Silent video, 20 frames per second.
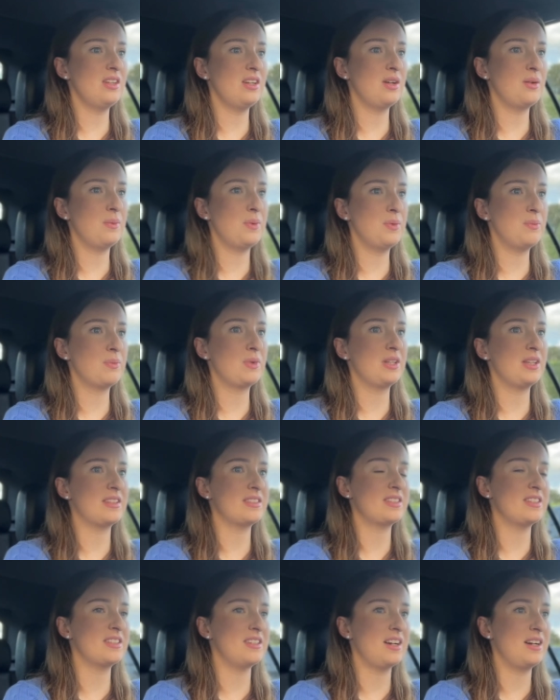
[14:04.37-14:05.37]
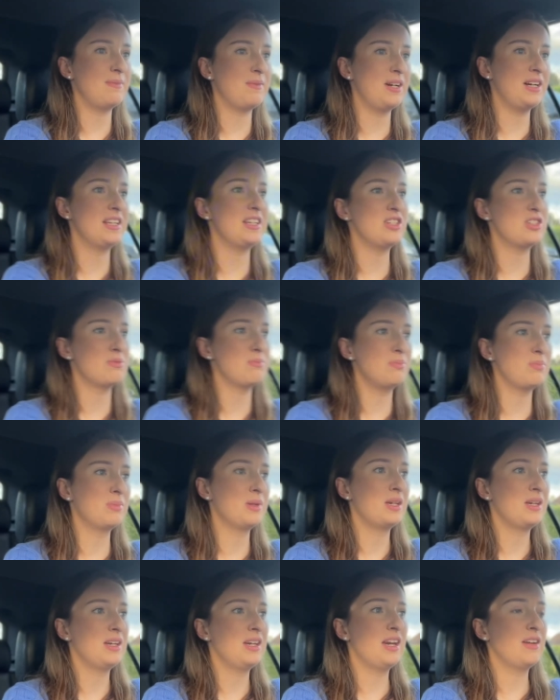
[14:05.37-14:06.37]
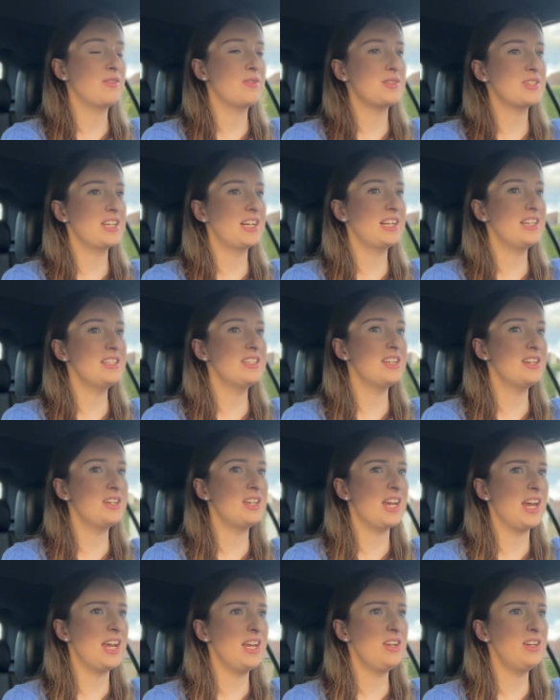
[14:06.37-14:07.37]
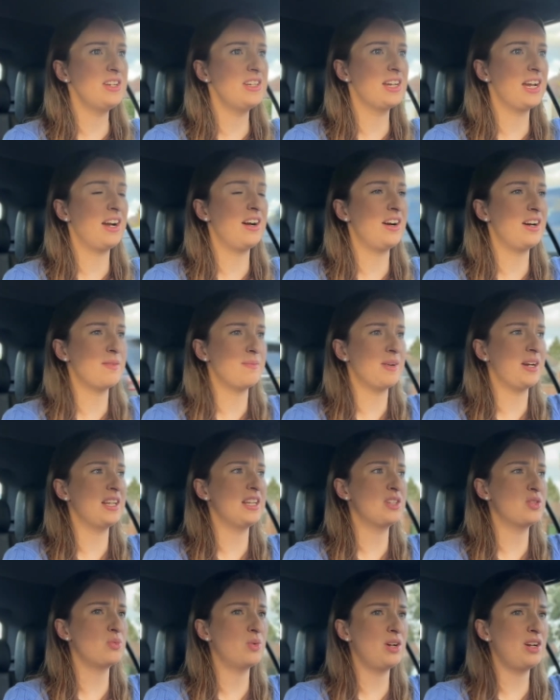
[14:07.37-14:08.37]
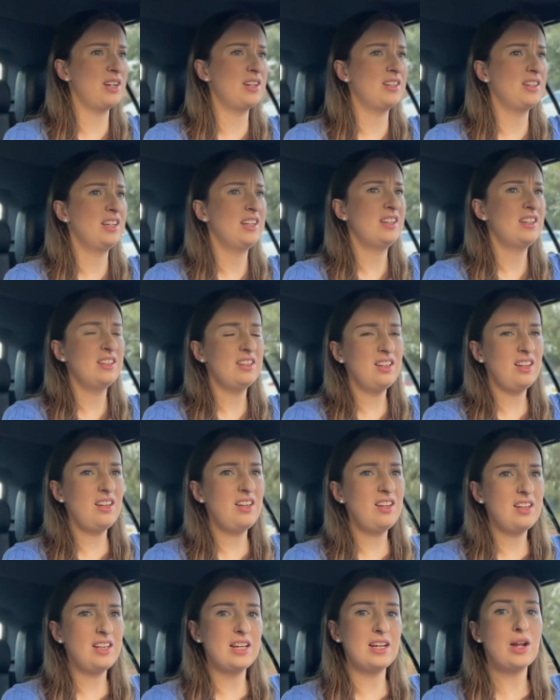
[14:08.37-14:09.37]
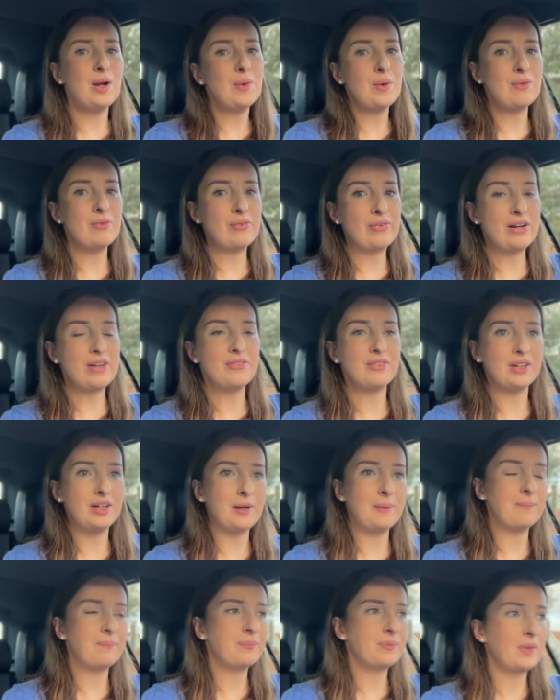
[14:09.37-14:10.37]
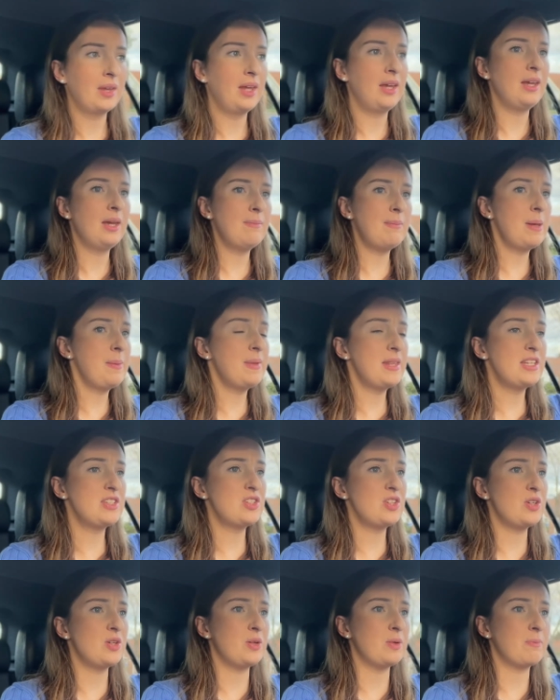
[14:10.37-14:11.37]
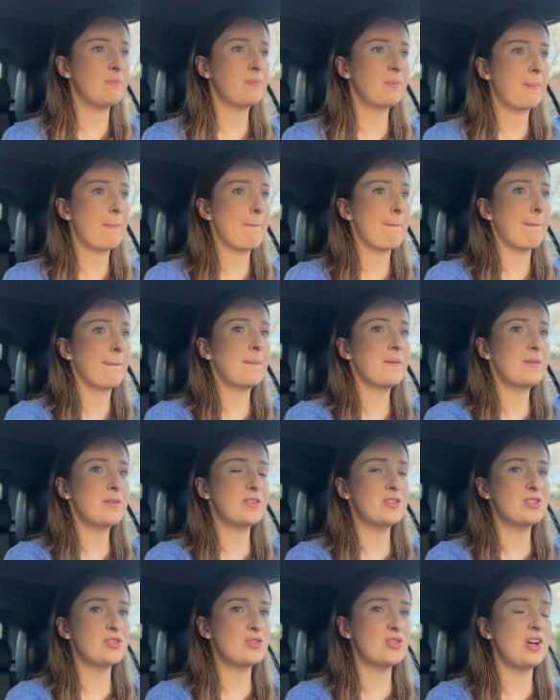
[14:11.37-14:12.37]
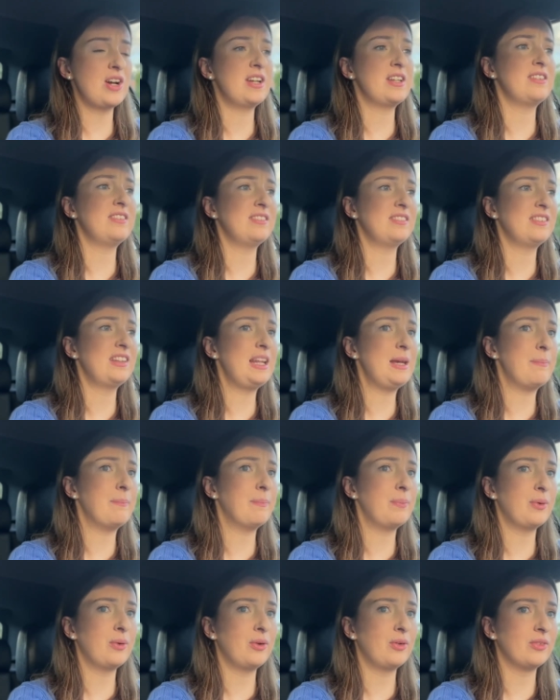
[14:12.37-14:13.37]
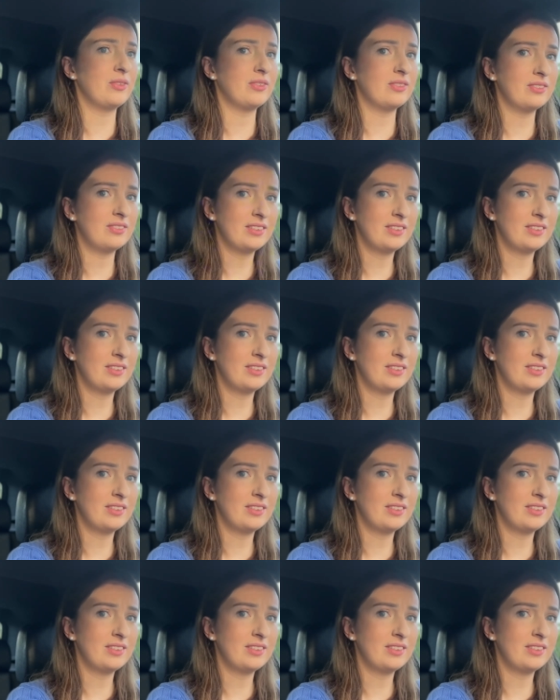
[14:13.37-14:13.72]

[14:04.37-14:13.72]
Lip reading: I want one that's this high mileage, and everyone was like, it's okay, you can get a high mileage one. They go on forever. Maybe they do. And just try and limp on.